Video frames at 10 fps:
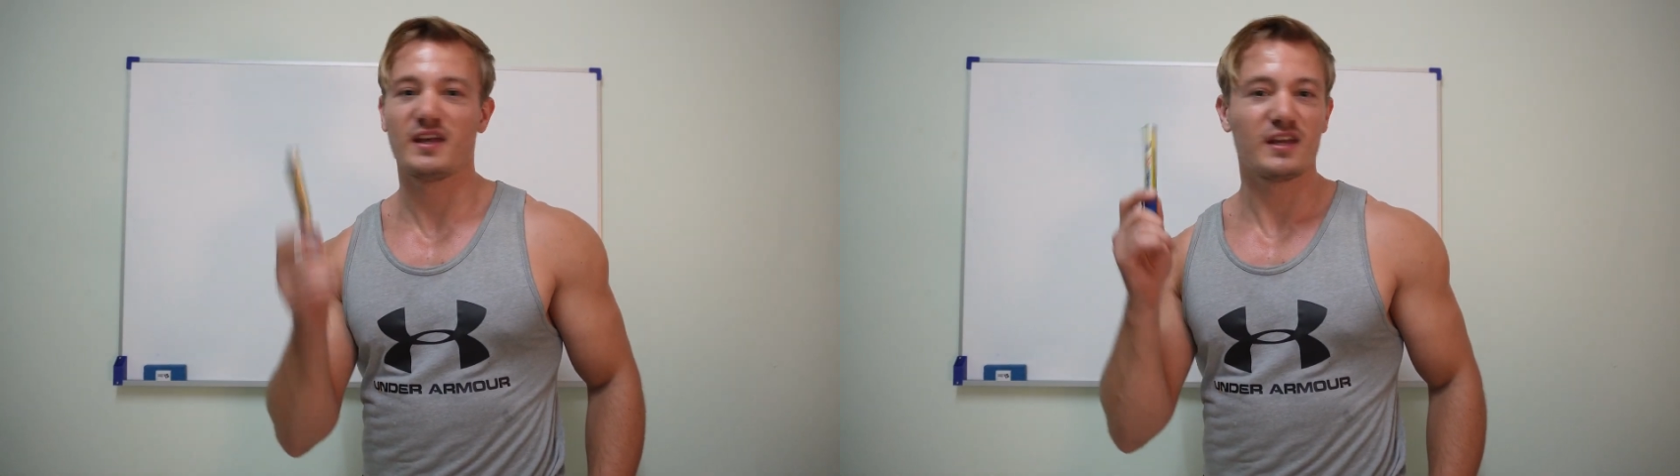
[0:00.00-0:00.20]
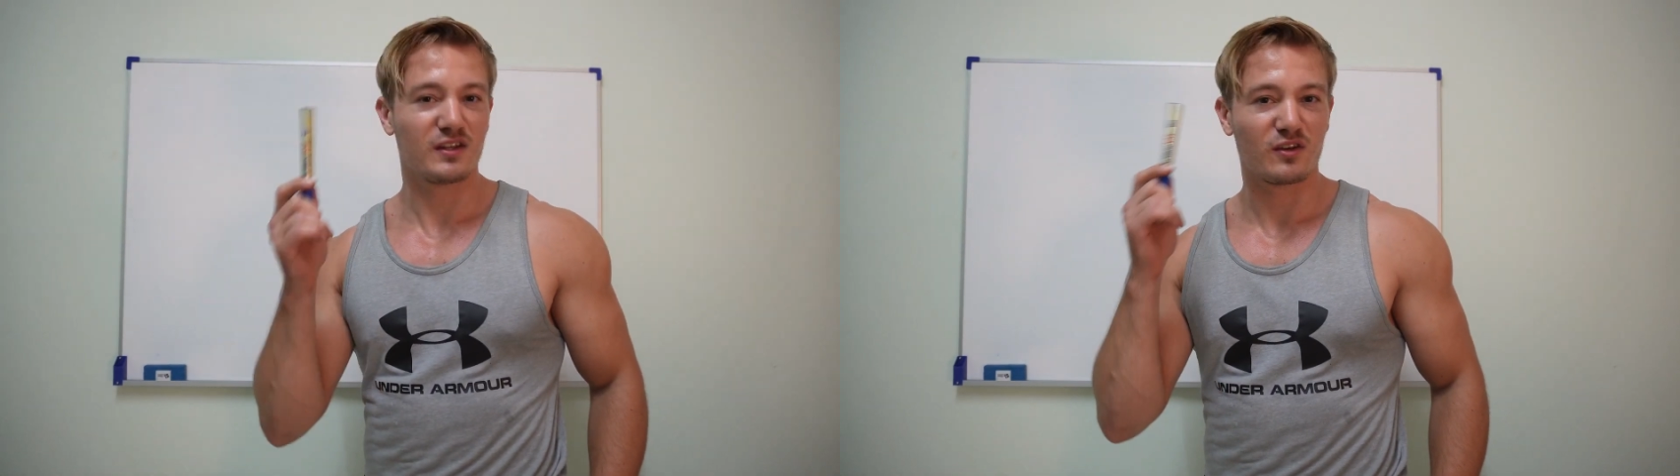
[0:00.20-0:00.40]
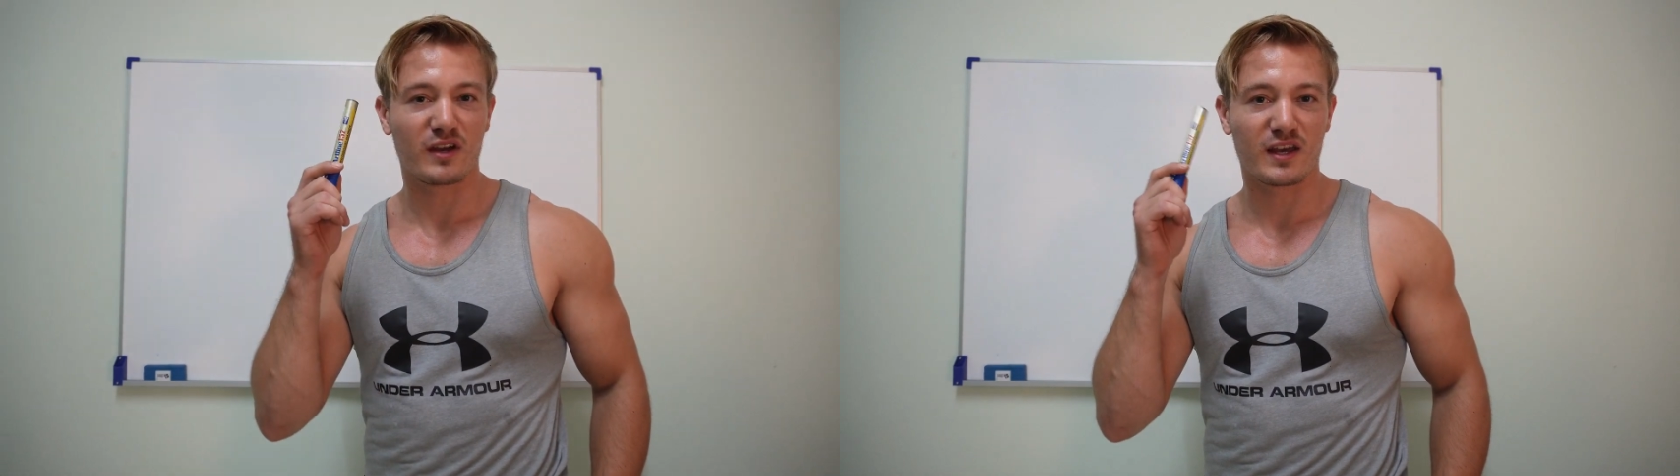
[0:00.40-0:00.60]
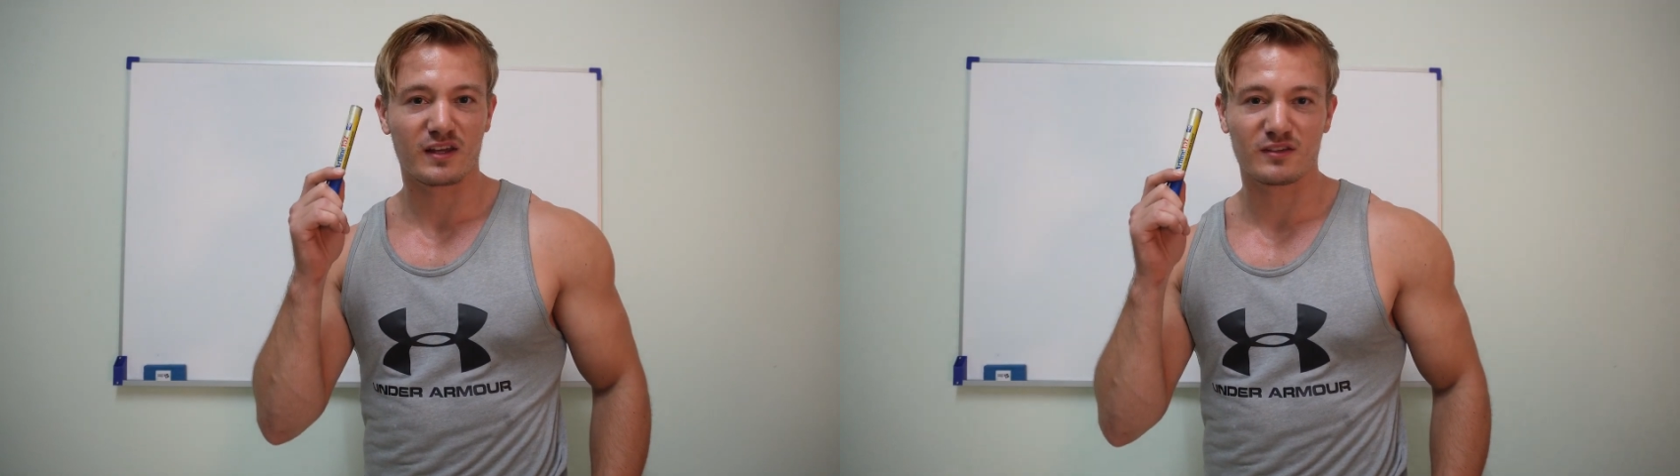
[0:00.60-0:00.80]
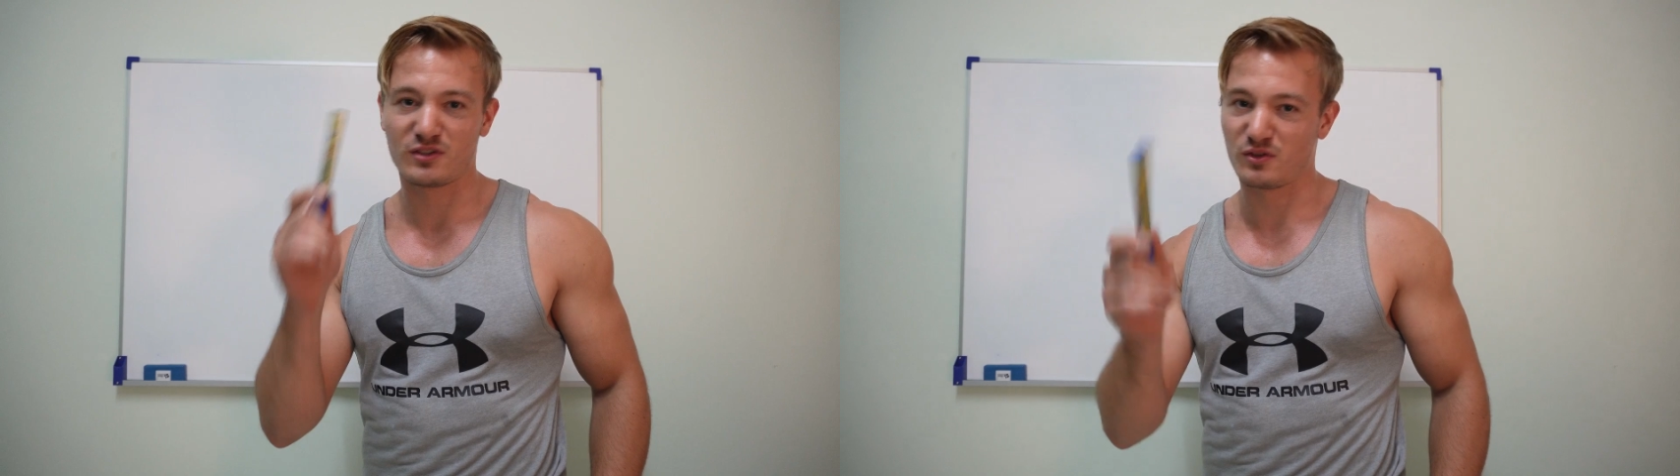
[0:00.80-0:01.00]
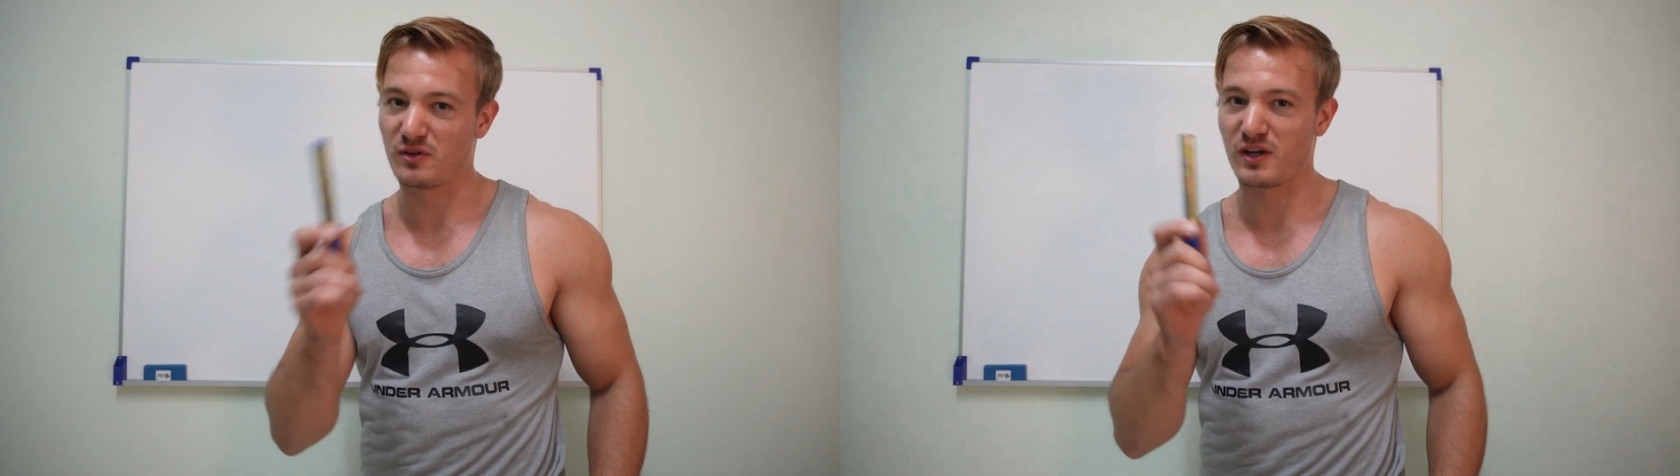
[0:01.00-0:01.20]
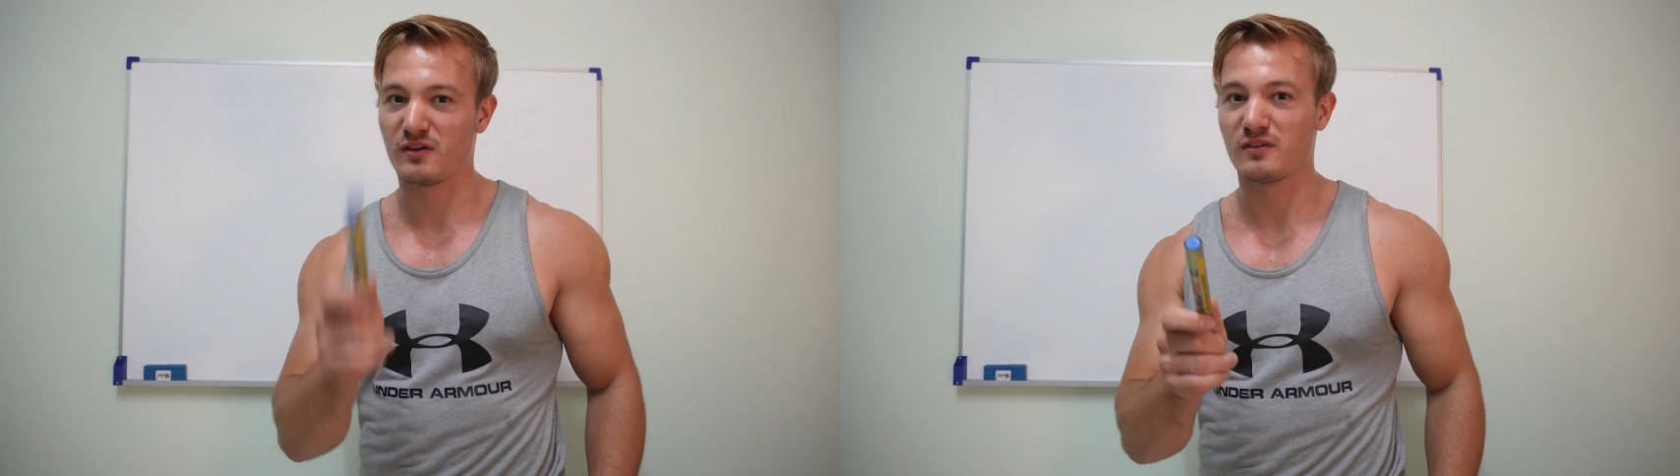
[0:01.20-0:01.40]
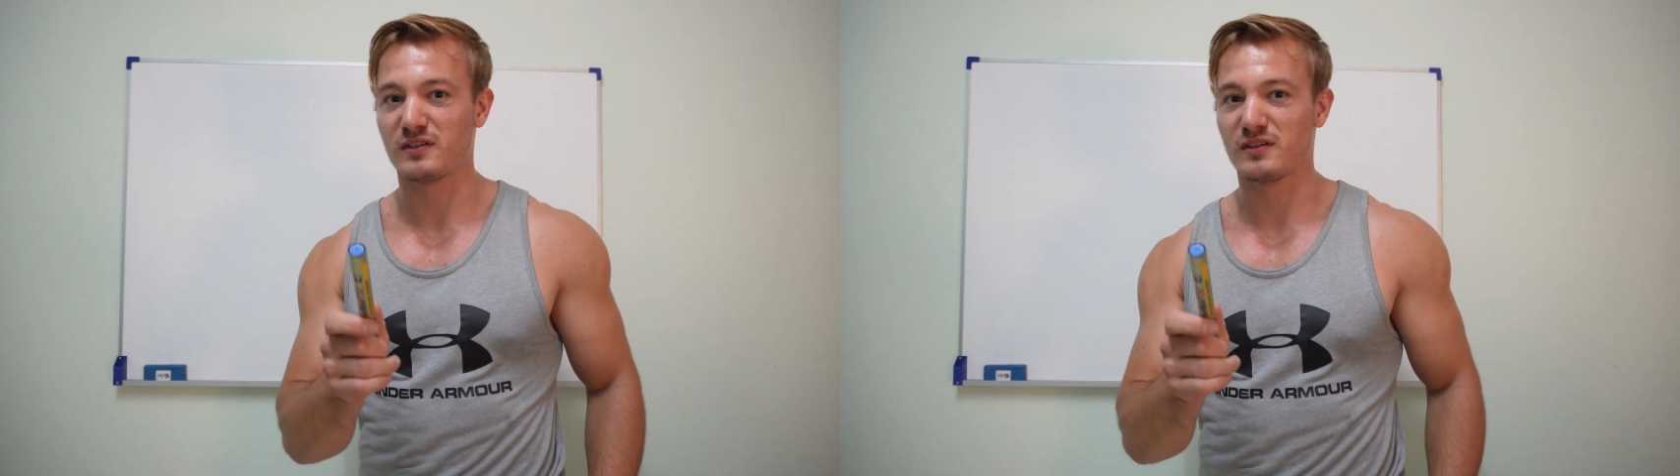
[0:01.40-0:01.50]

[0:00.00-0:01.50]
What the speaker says: in your head so you can